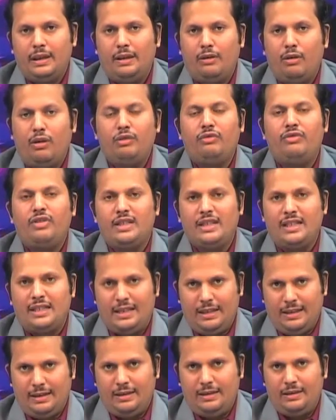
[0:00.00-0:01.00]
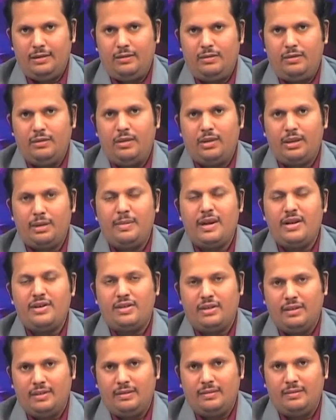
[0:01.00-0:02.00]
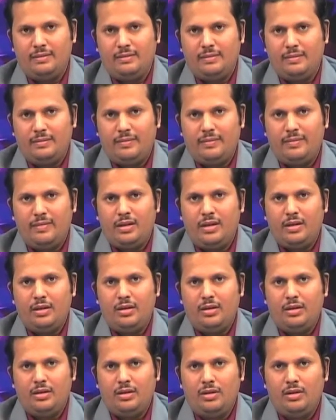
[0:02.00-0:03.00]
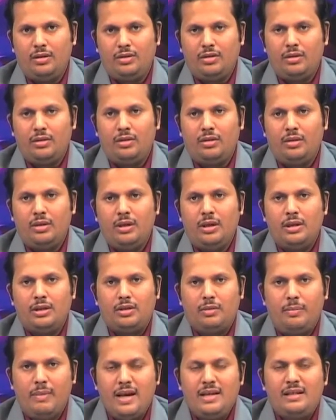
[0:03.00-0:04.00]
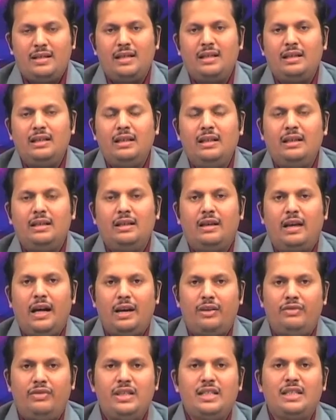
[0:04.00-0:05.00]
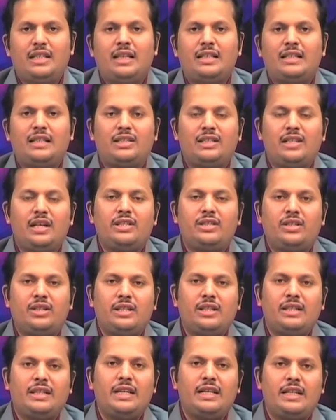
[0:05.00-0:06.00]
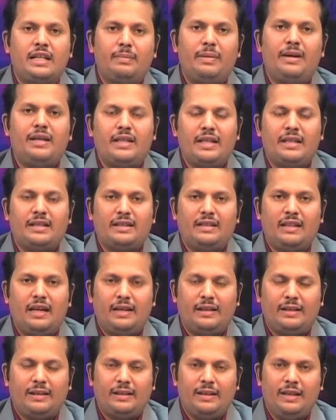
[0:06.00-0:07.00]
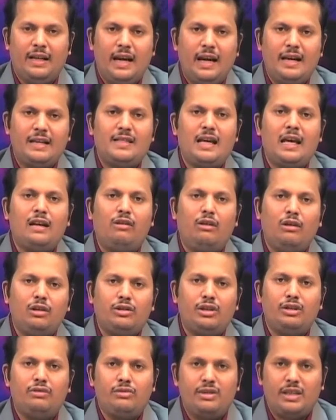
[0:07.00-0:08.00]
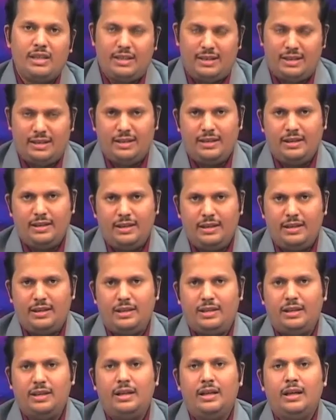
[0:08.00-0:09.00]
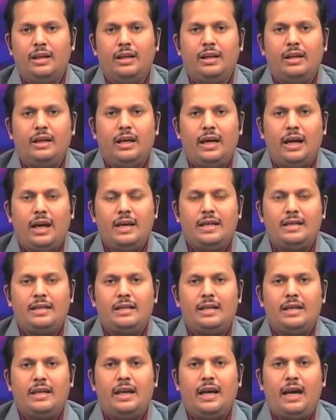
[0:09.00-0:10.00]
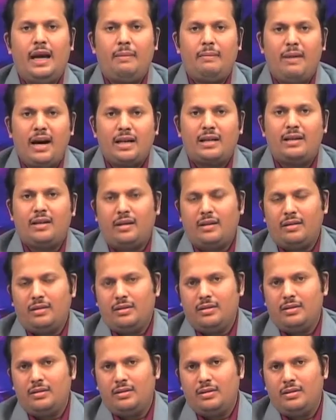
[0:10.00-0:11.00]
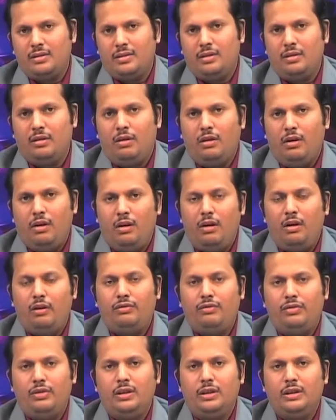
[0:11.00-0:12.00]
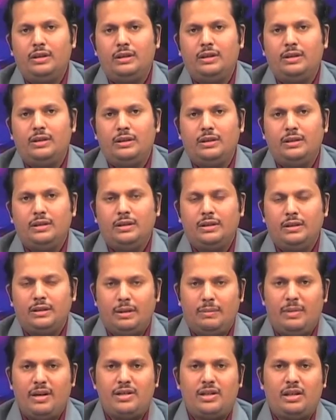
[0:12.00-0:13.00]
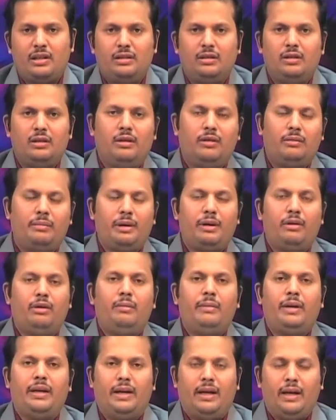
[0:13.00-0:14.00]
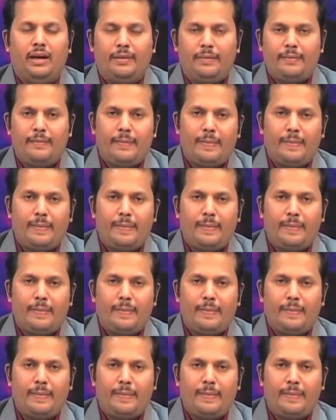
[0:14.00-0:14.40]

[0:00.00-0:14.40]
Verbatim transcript: the non physical or the mental. So, so mental and physical distinction is created by intentionality and Searle also uses this as a marker of the mental phenomena.